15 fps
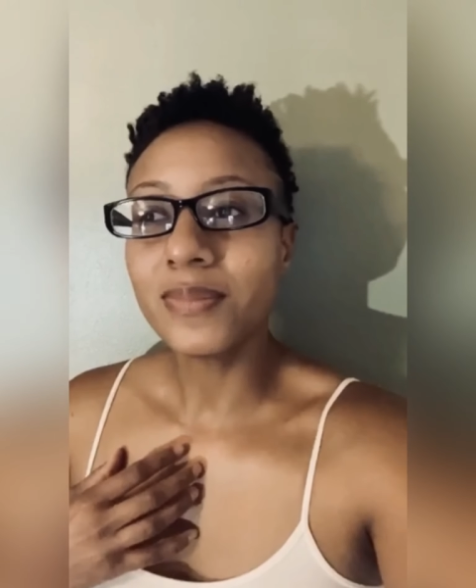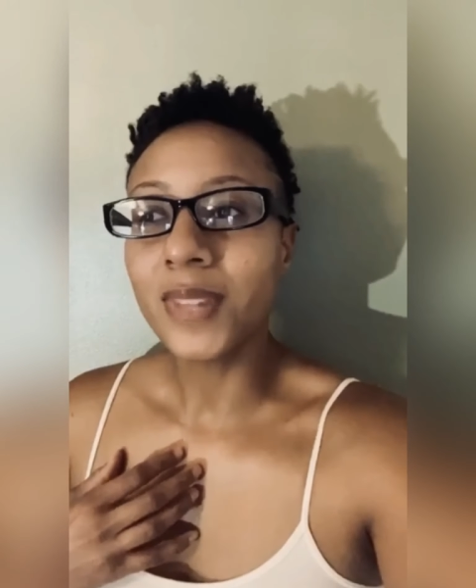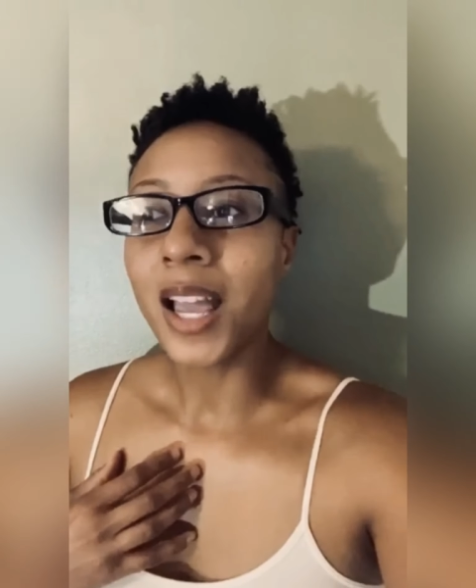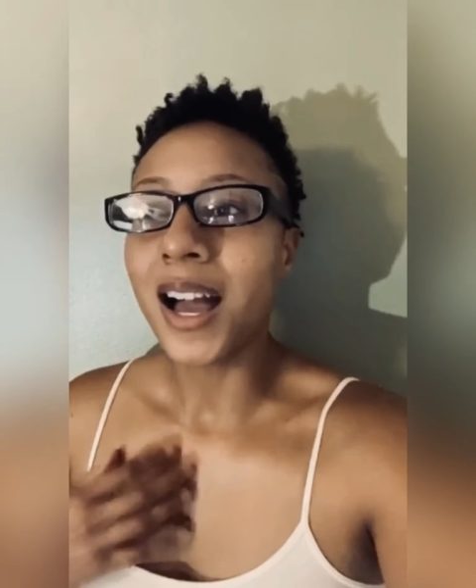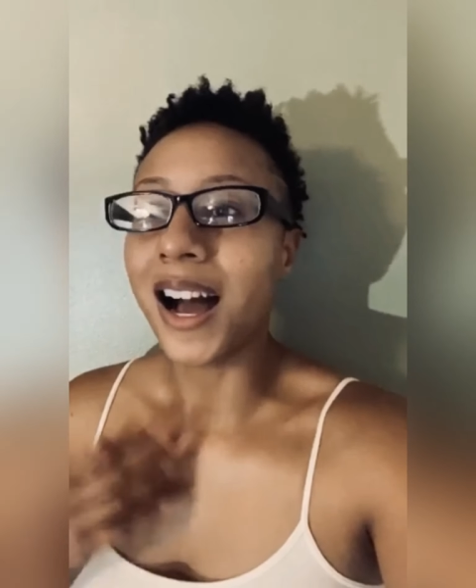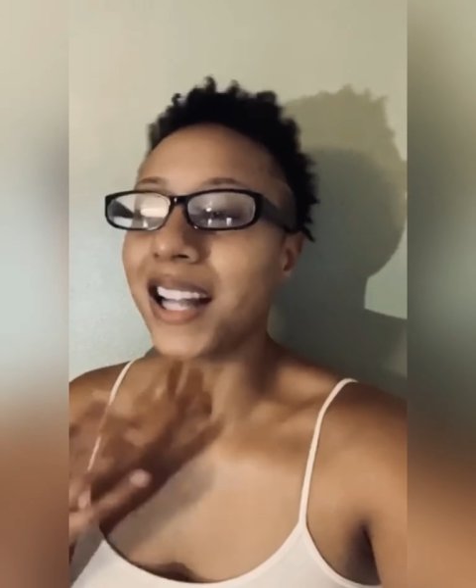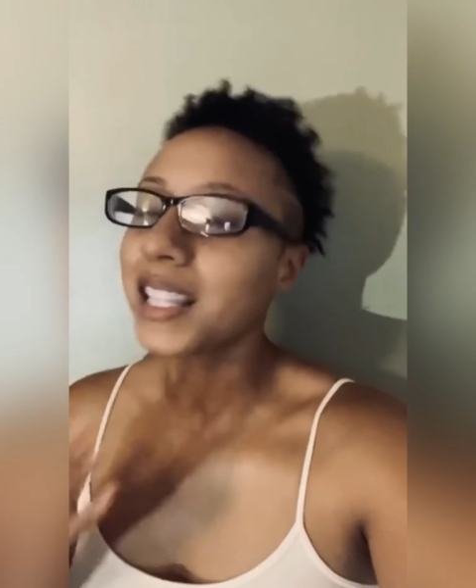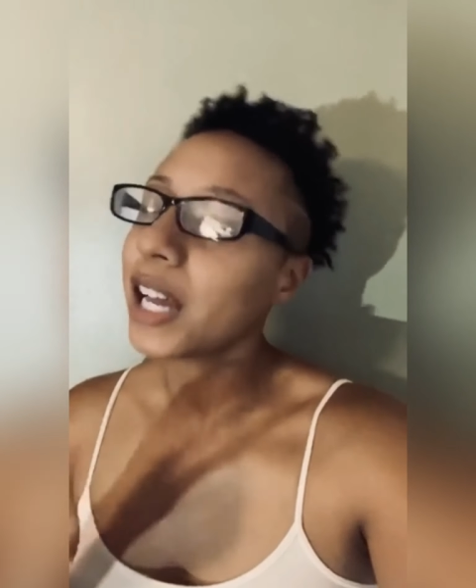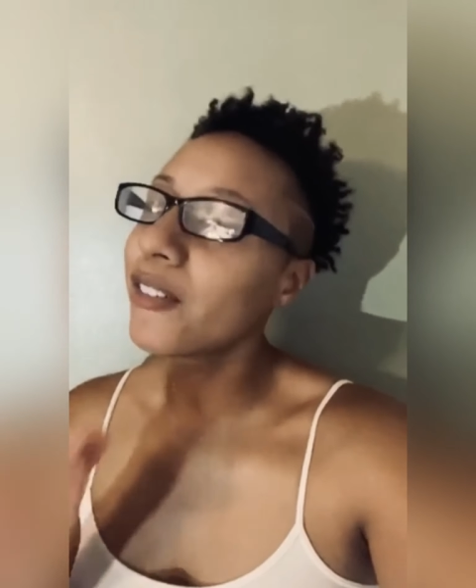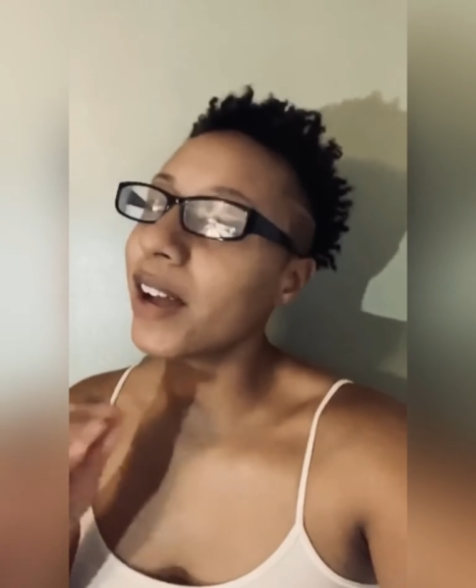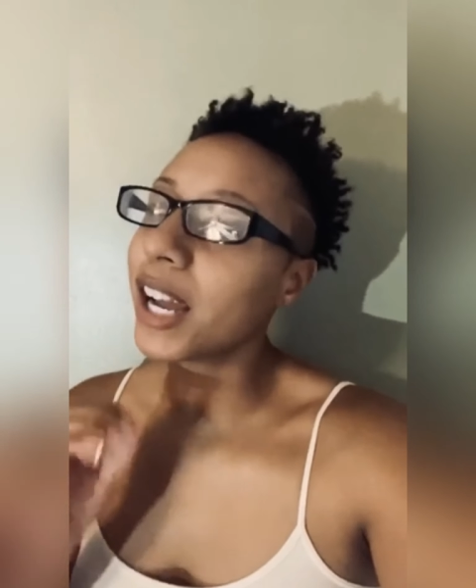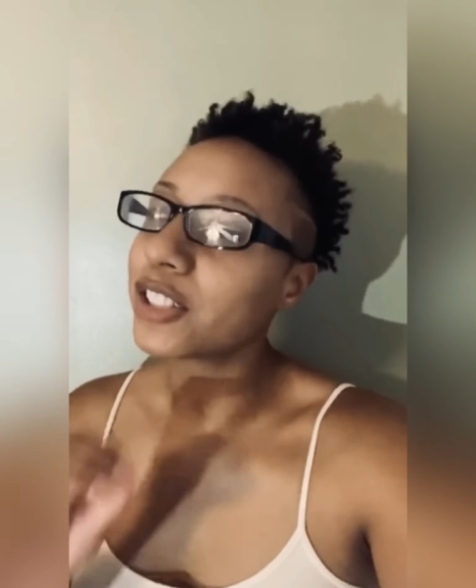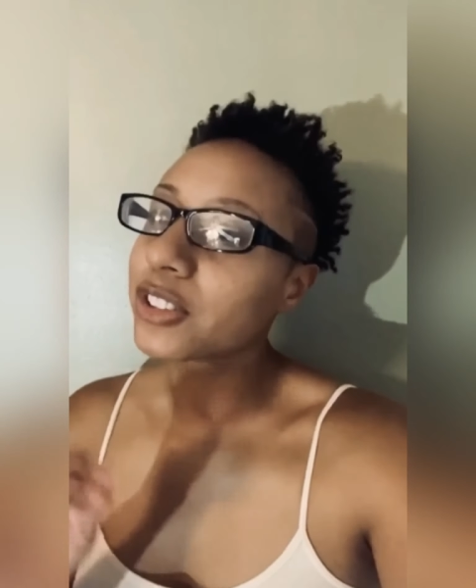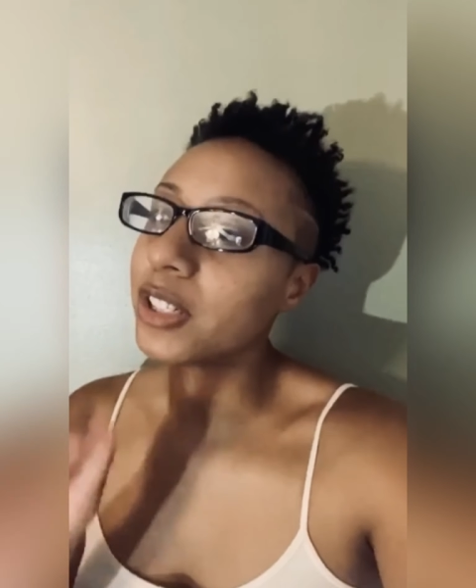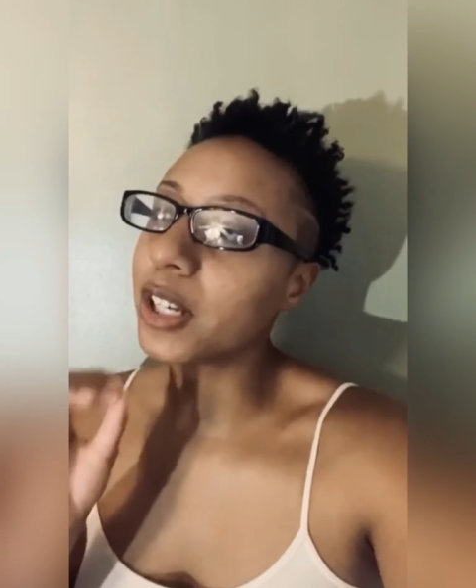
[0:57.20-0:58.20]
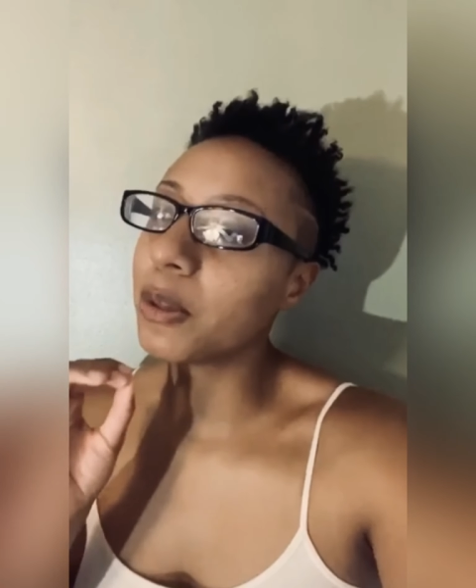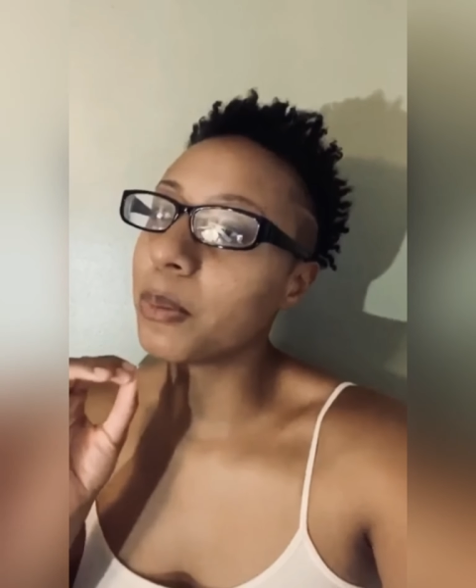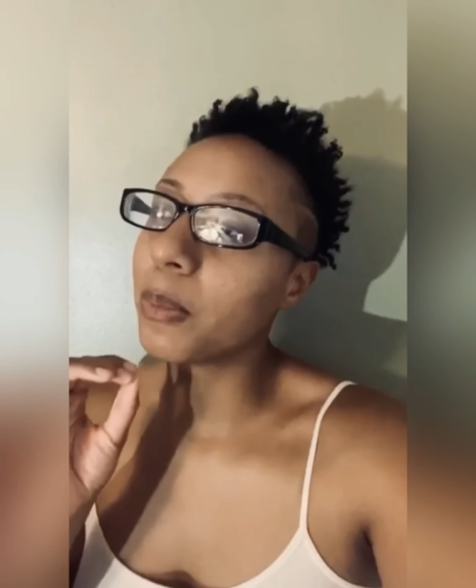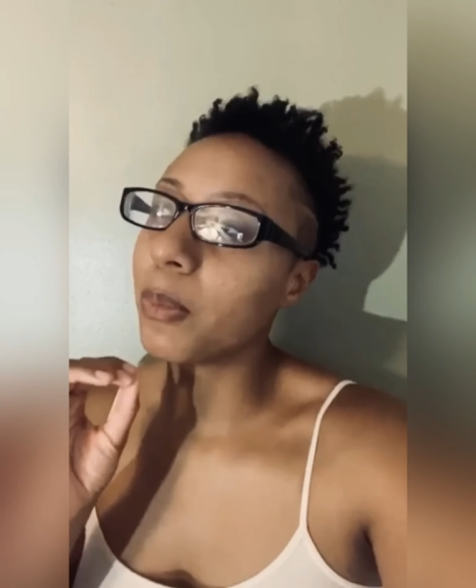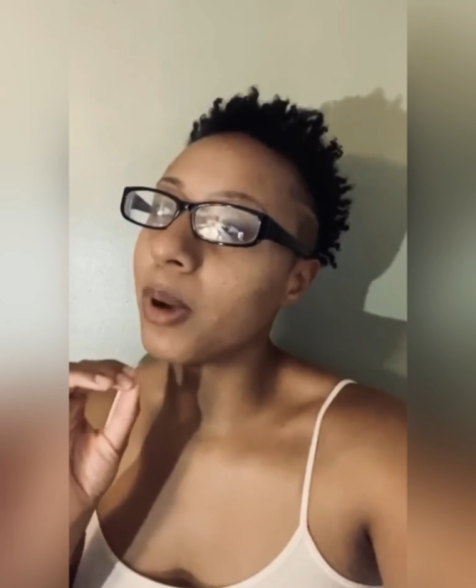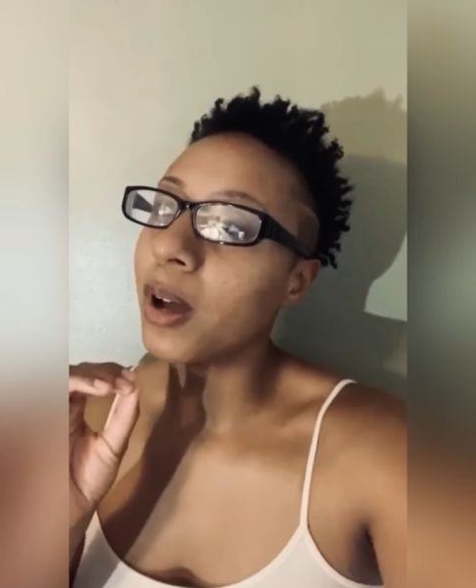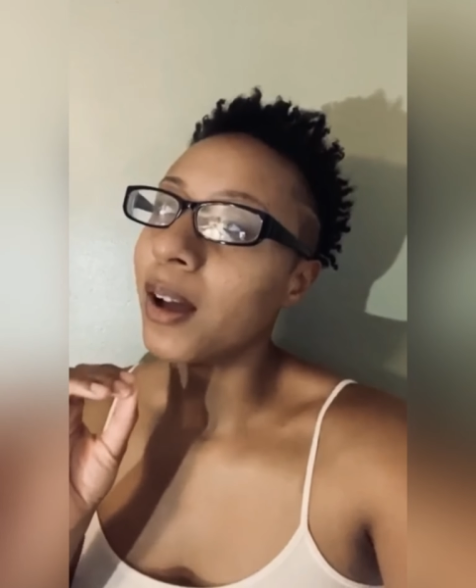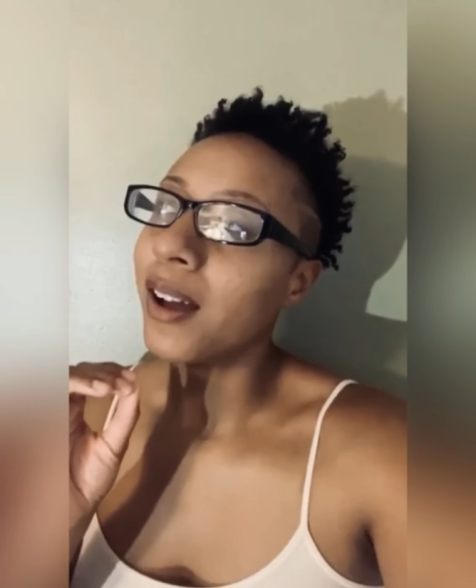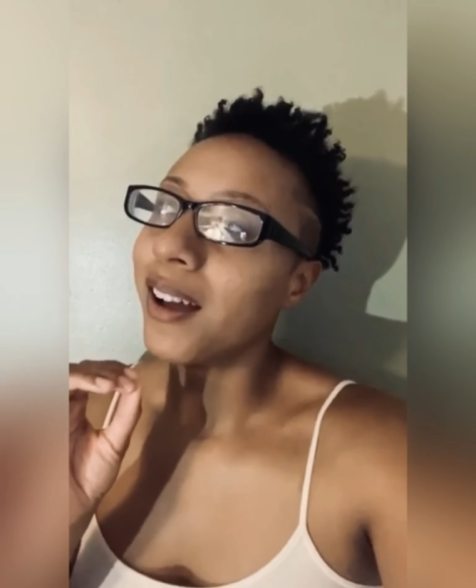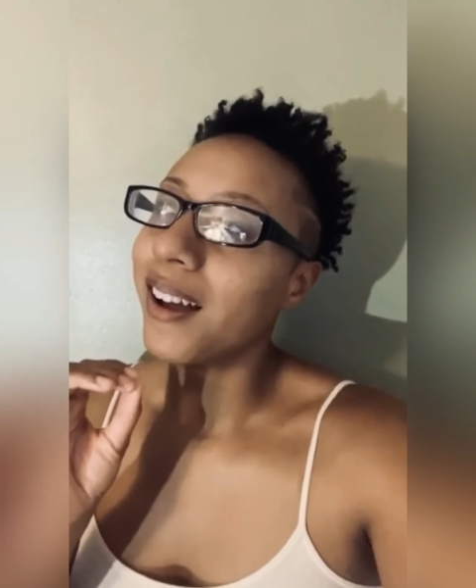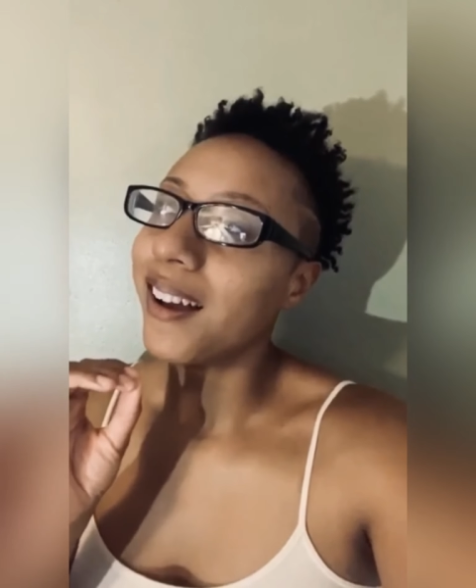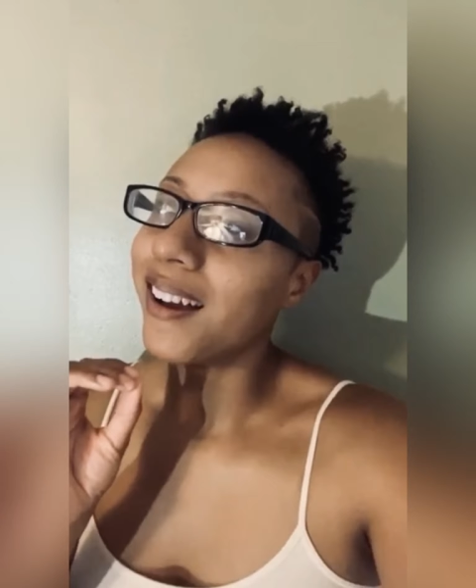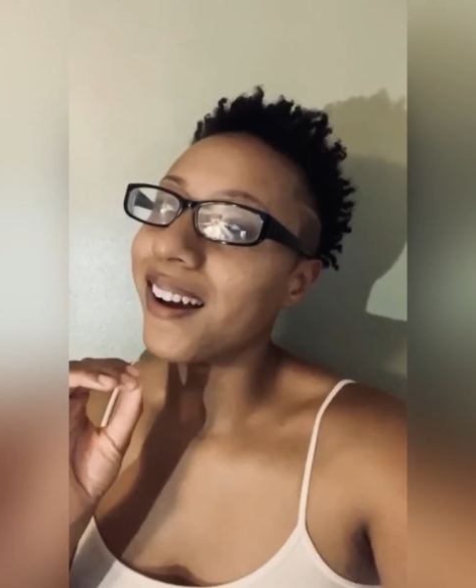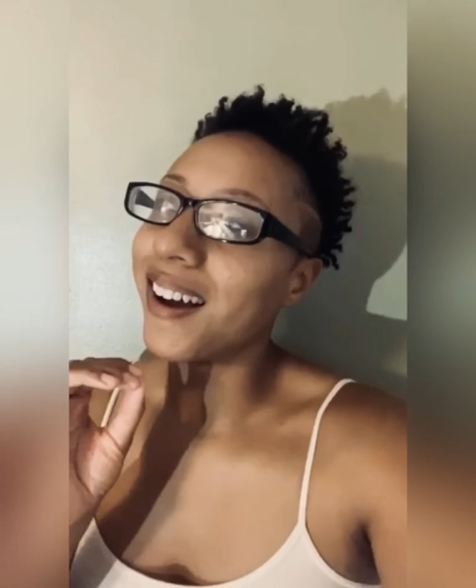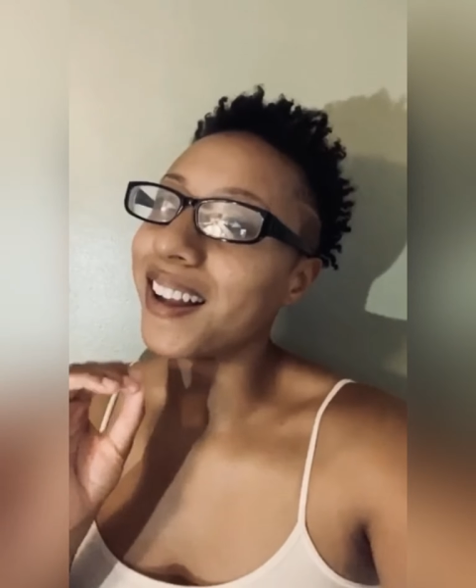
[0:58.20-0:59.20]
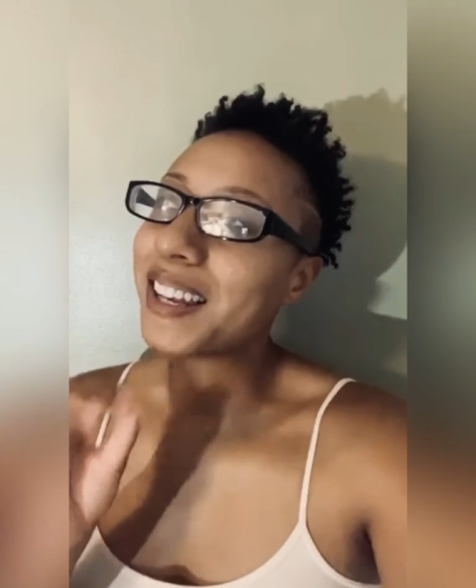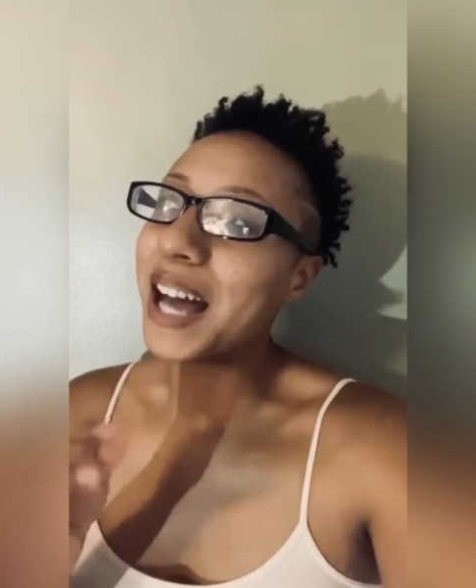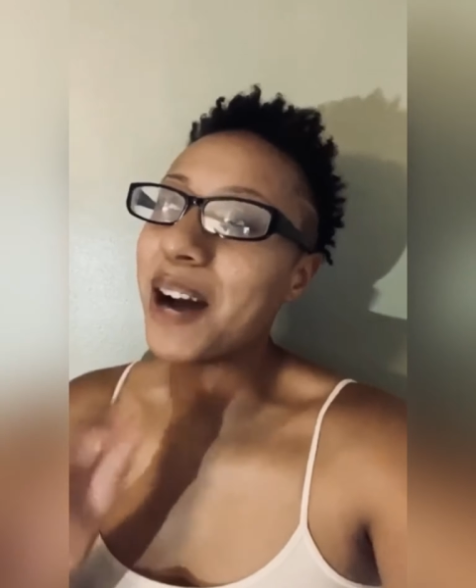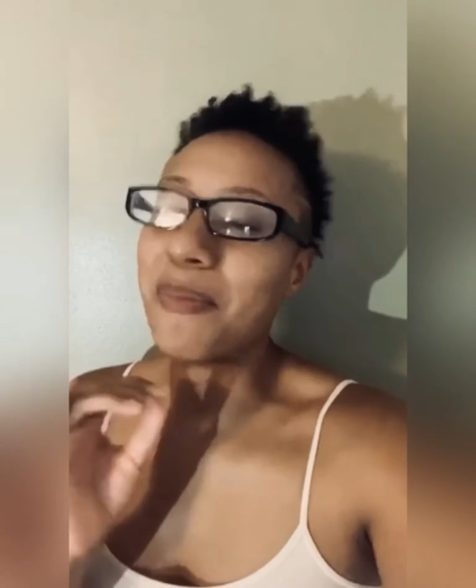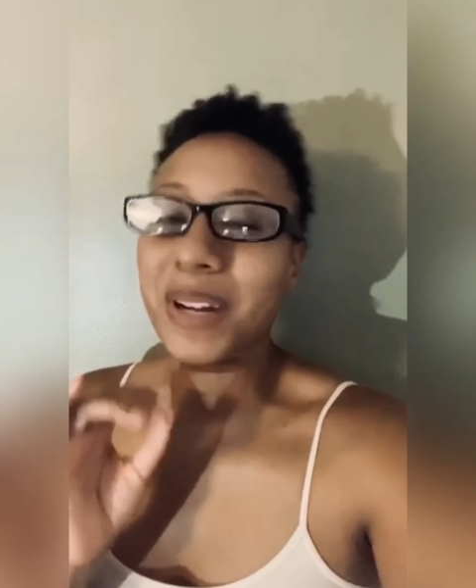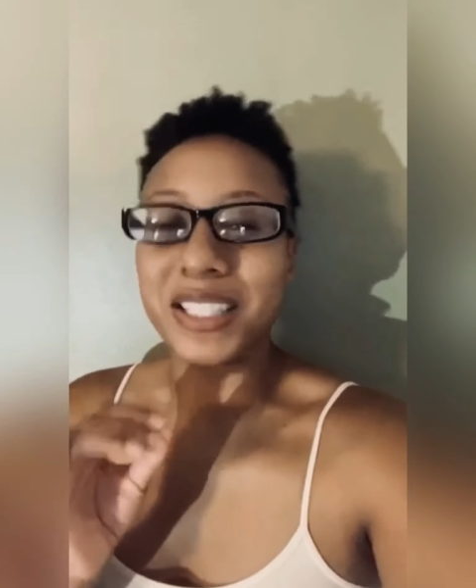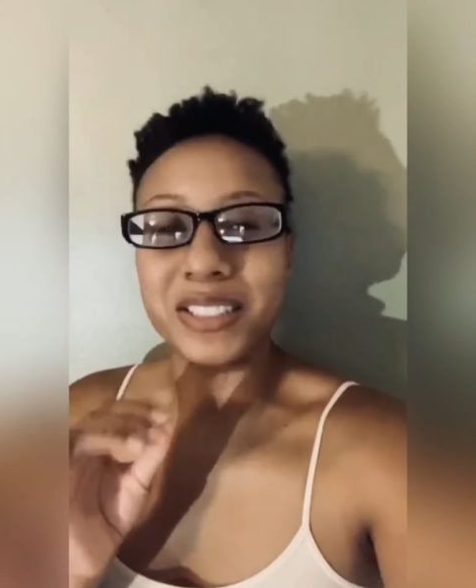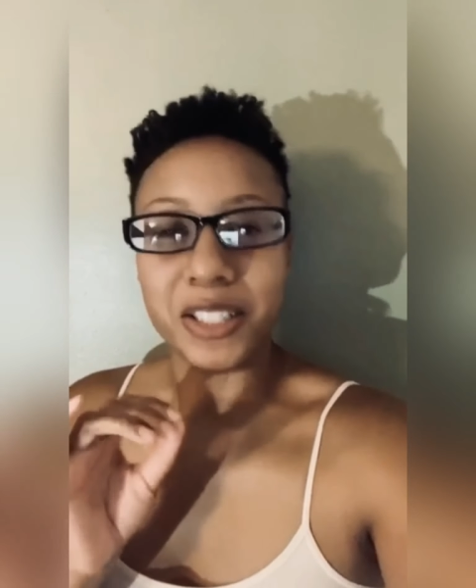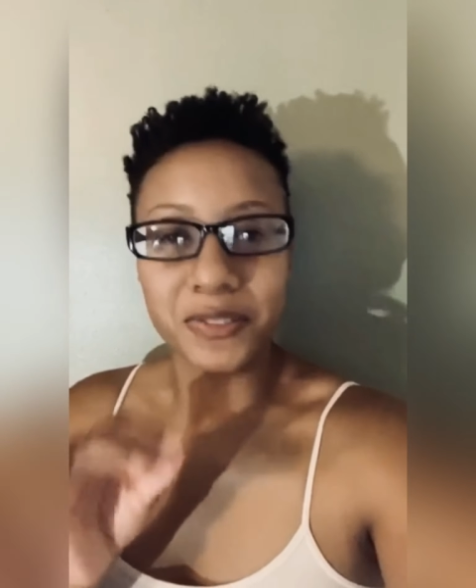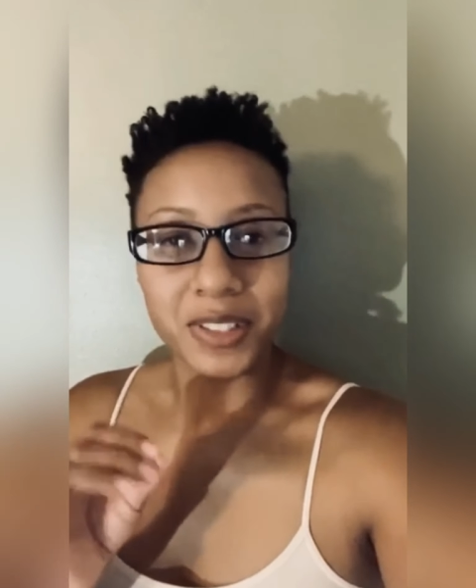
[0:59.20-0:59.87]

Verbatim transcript: I never actually Allow myself